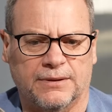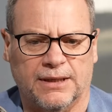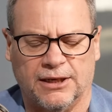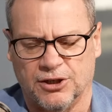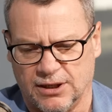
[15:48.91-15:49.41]

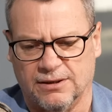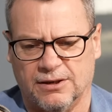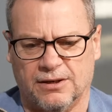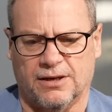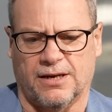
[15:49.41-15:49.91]

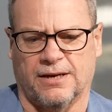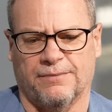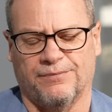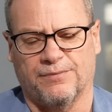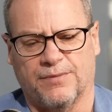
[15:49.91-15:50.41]
Actually,
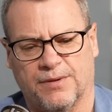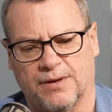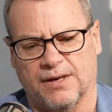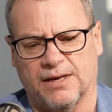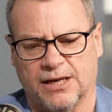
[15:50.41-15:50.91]

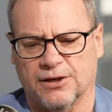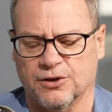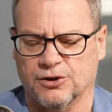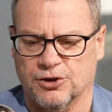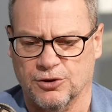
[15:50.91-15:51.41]
Nico's
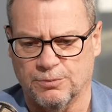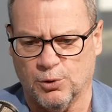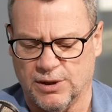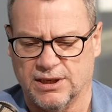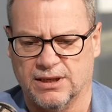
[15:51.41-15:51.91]
got 2
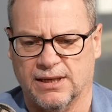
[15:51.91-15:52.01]
boys.